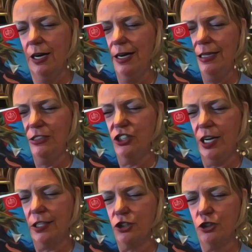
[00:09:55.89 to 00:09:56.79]
a
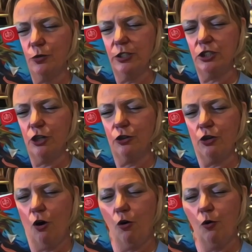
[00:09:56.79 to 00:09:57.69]
chance to return
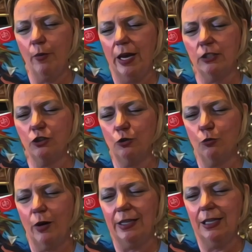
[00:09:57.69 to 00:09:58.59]
home and to
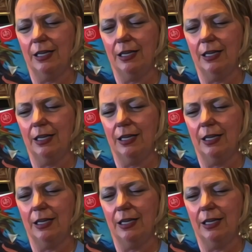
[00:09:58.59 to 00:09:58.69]
right